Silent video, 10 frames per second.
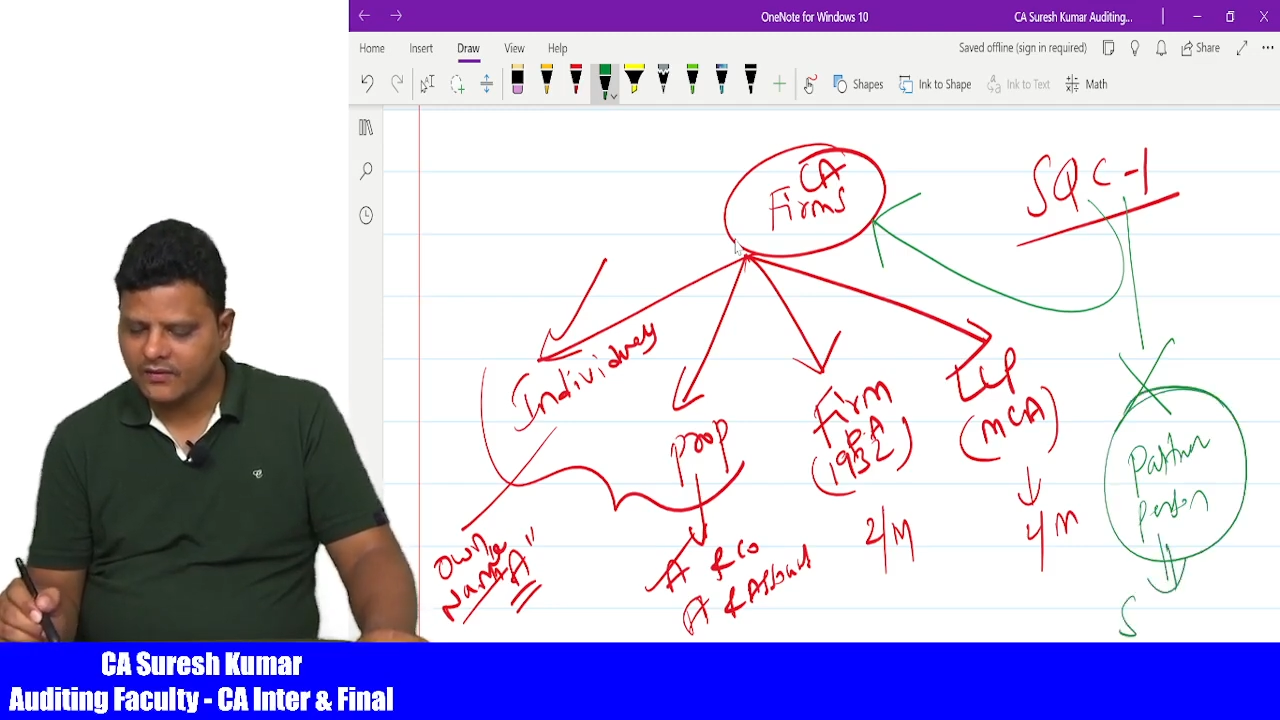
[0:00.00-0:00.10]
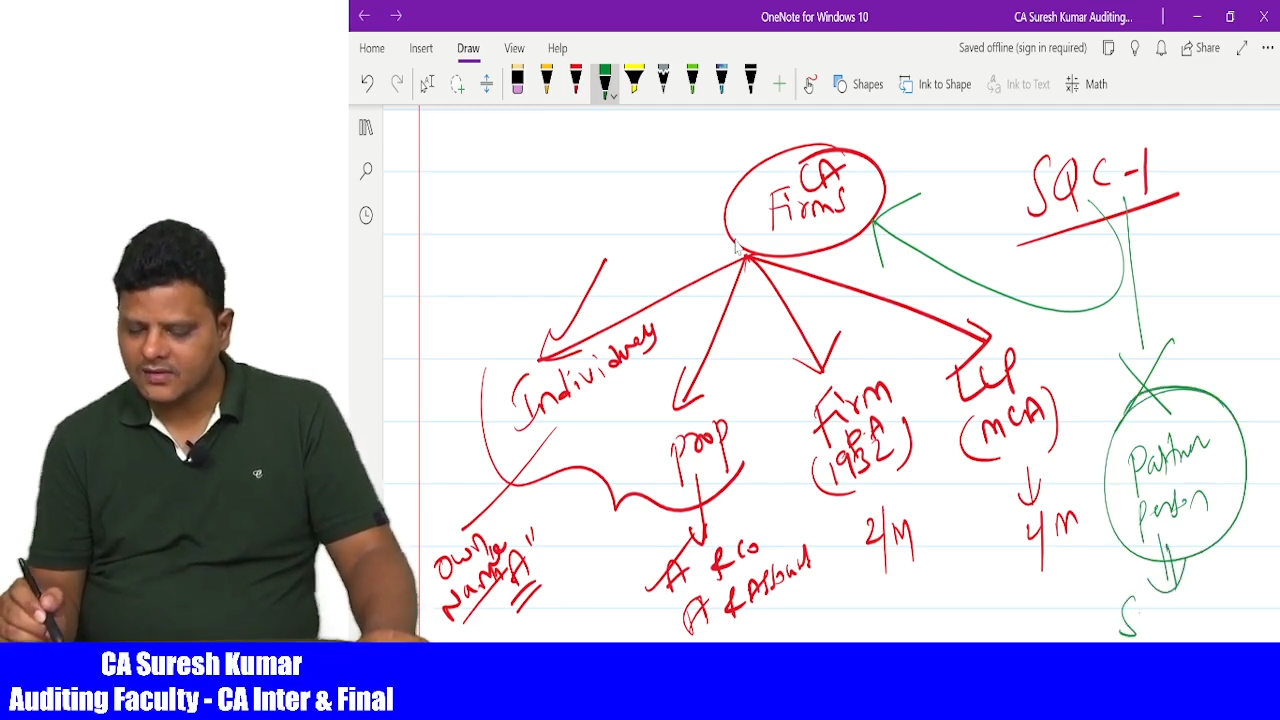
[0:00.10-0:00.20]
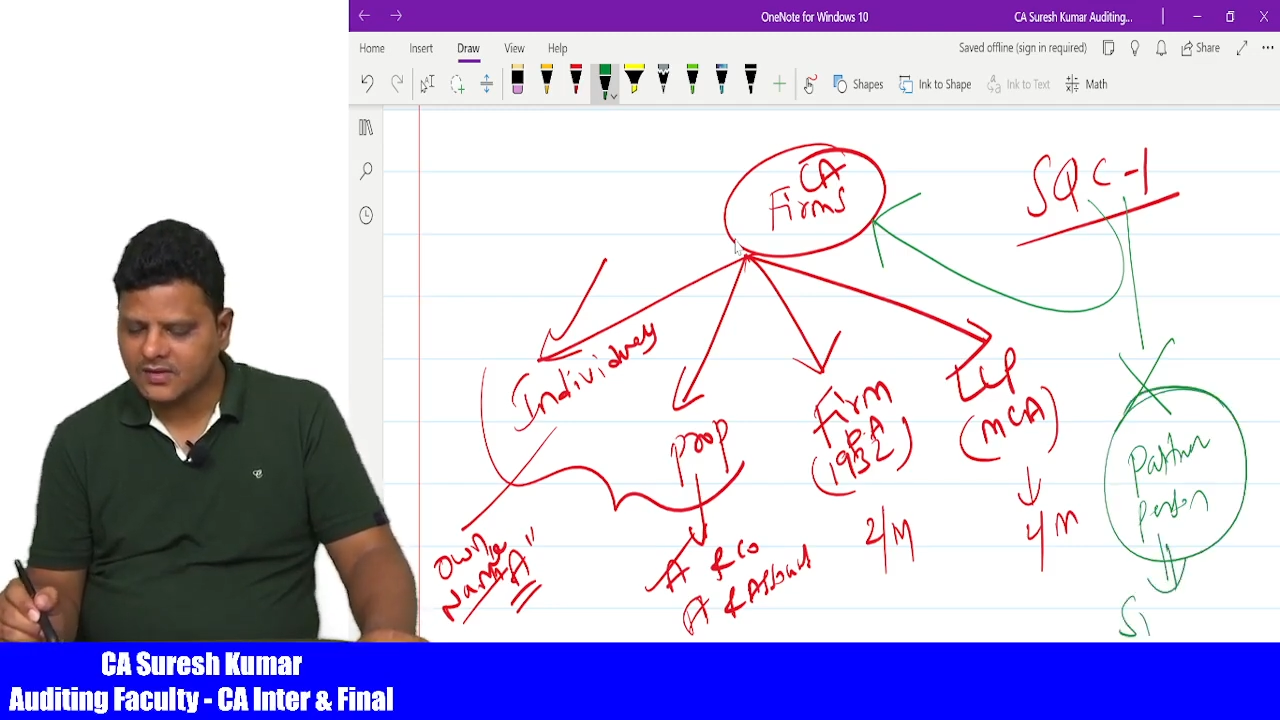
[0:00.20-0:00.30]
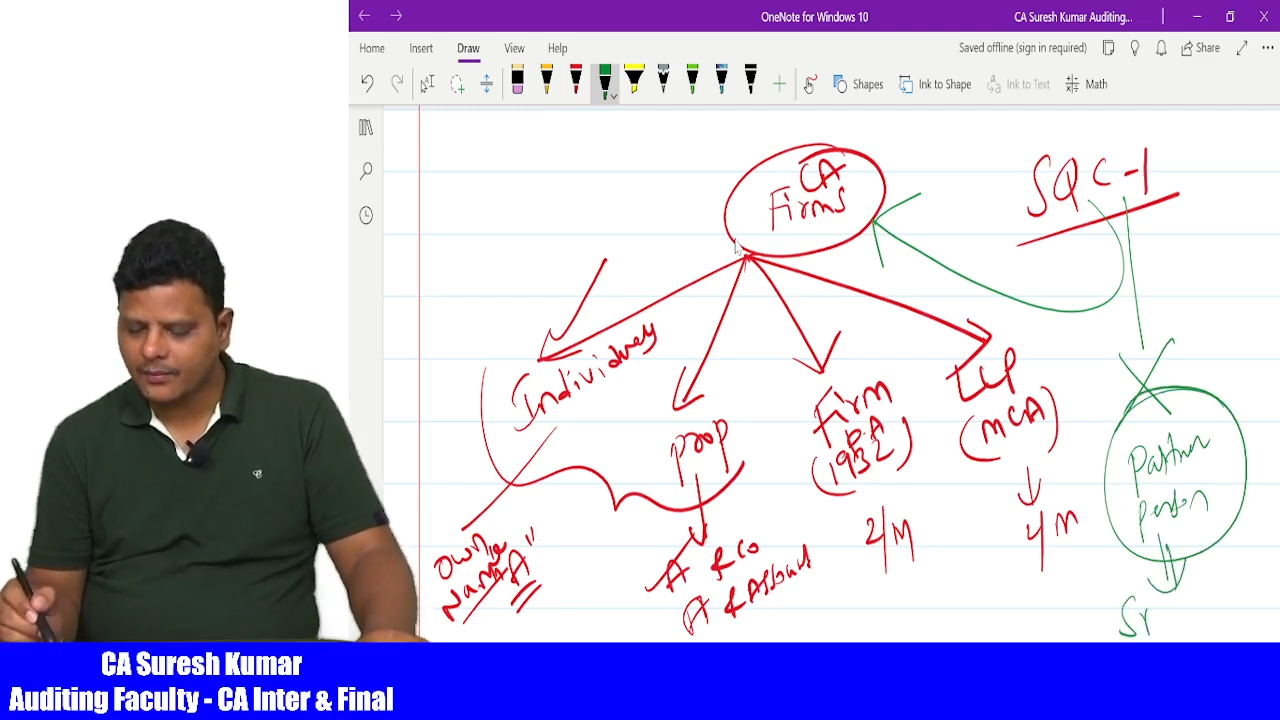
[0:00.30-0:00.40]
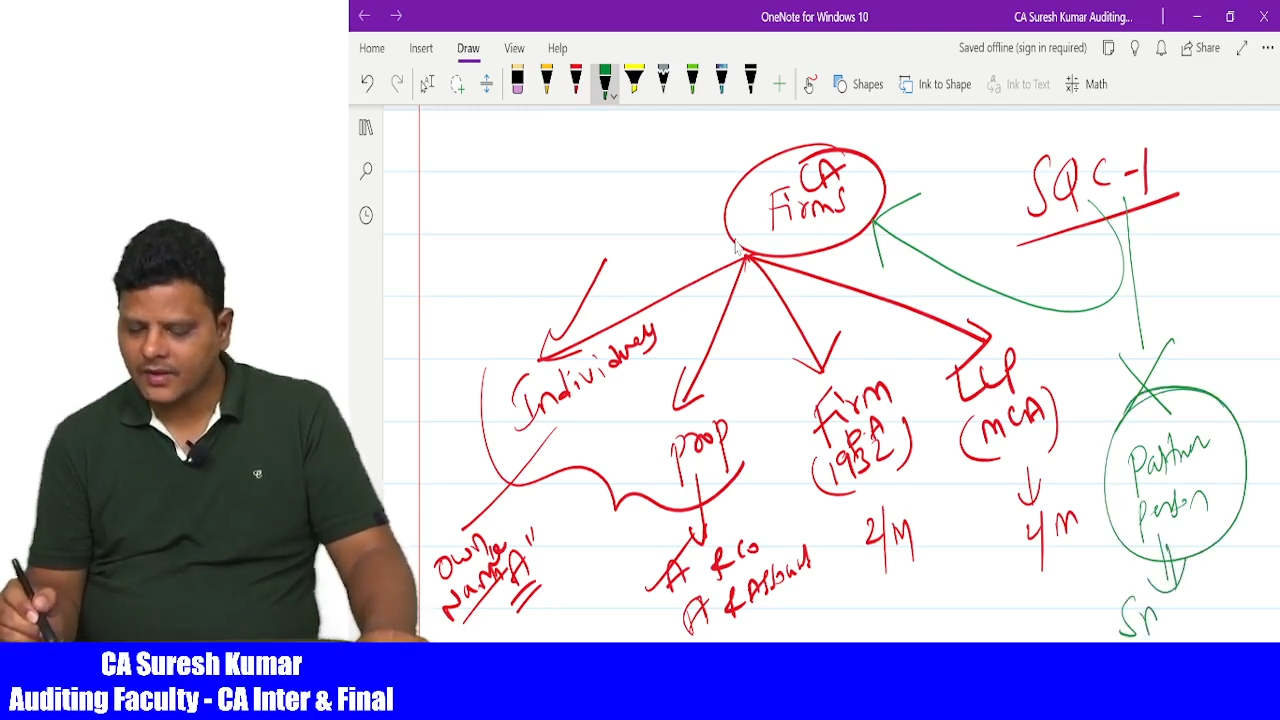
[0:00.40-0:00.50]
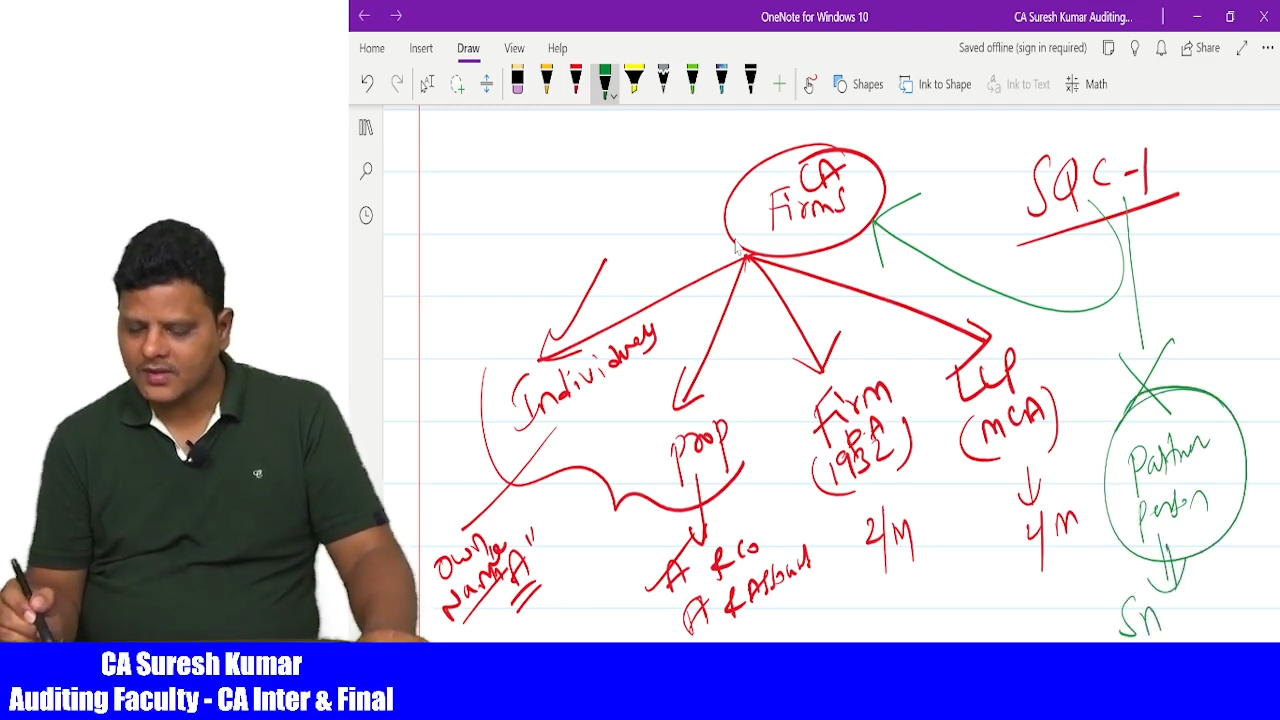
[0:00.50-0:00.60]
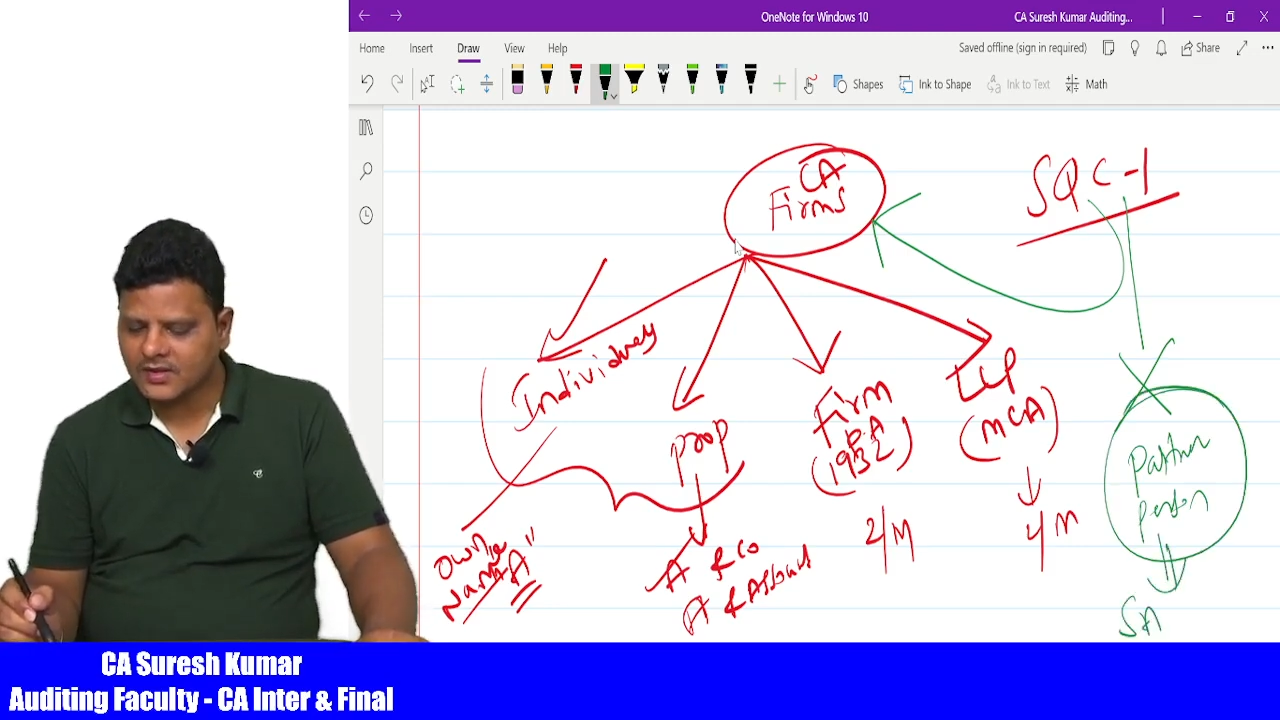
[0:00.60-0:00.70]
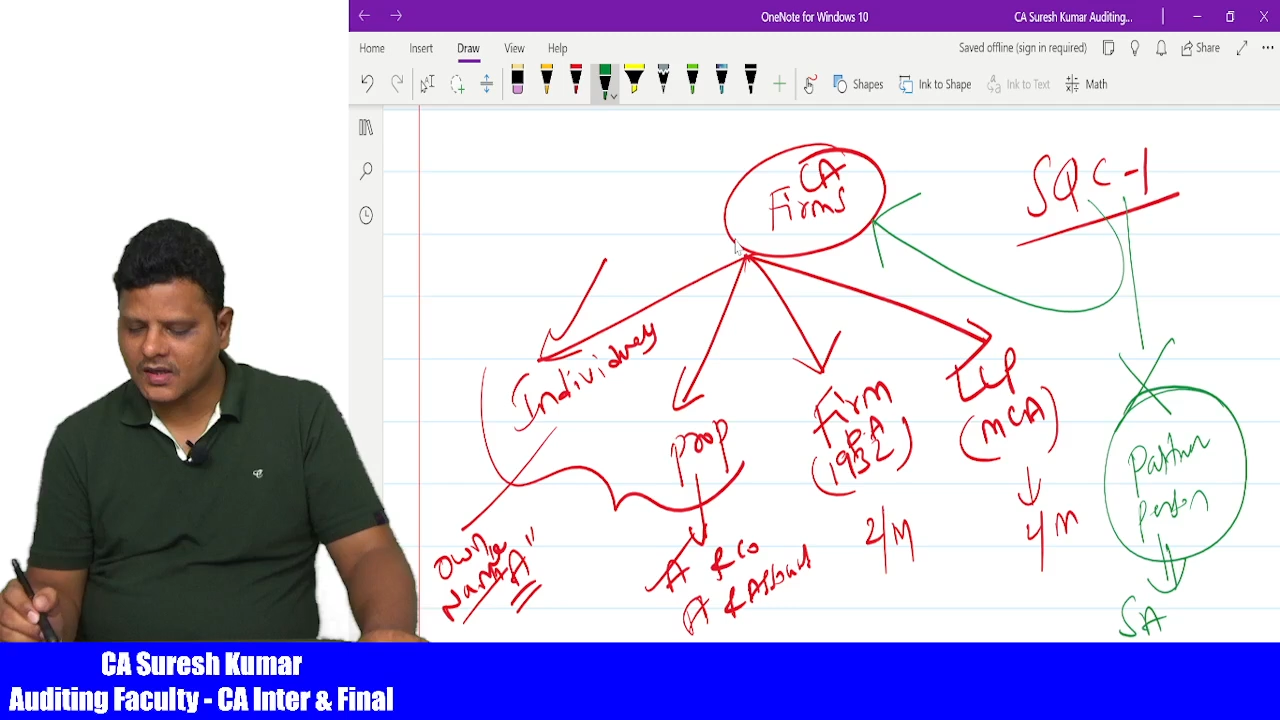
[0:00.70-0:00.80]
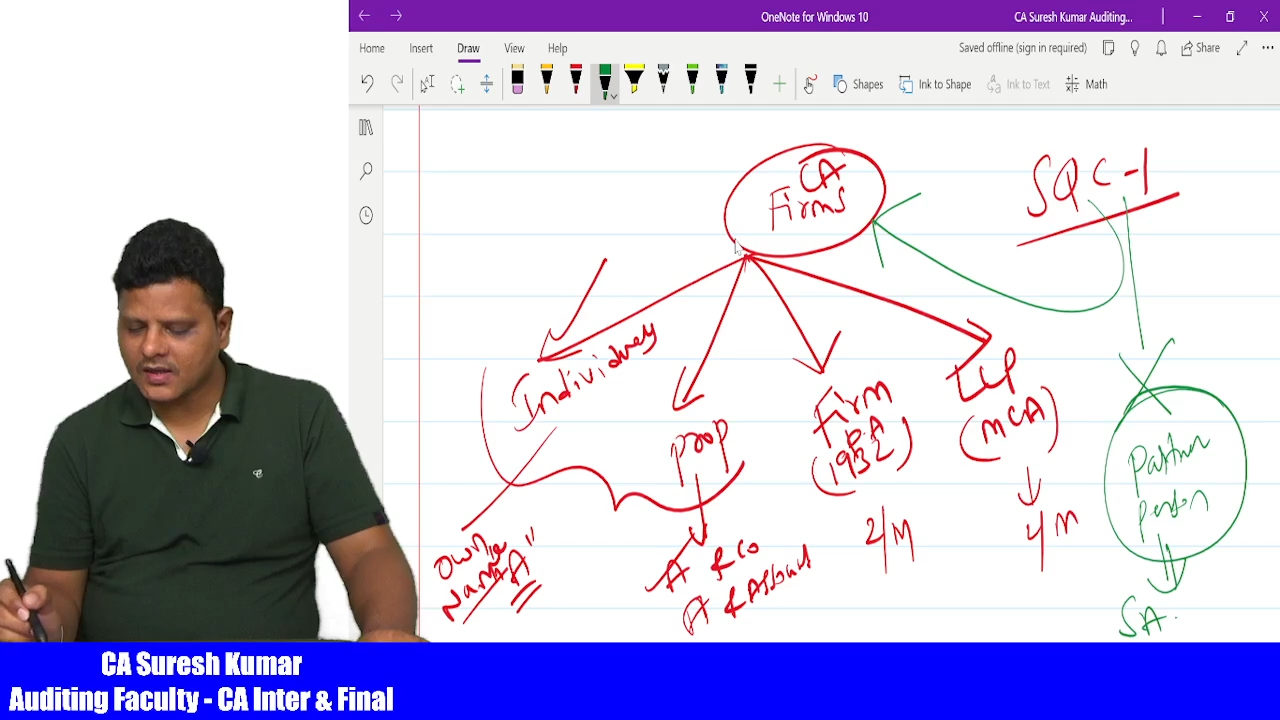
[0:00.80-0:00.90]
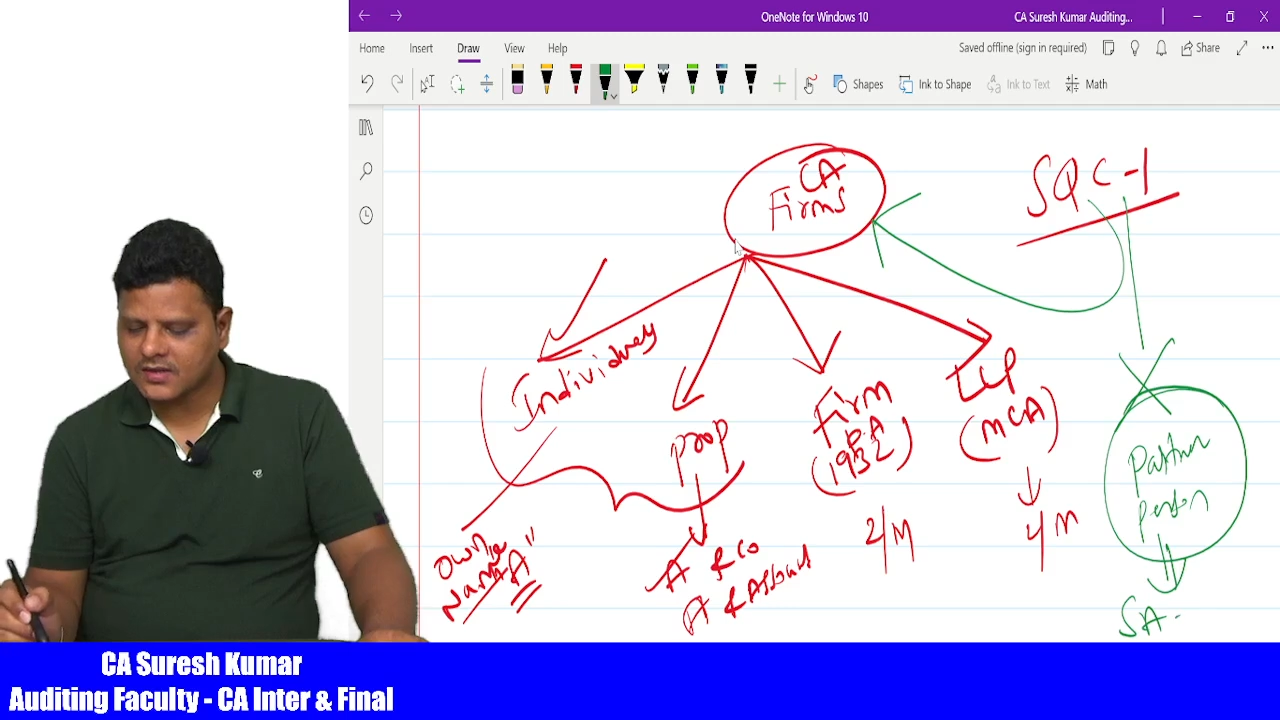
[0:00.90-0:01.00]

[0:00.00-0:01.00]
separate standard,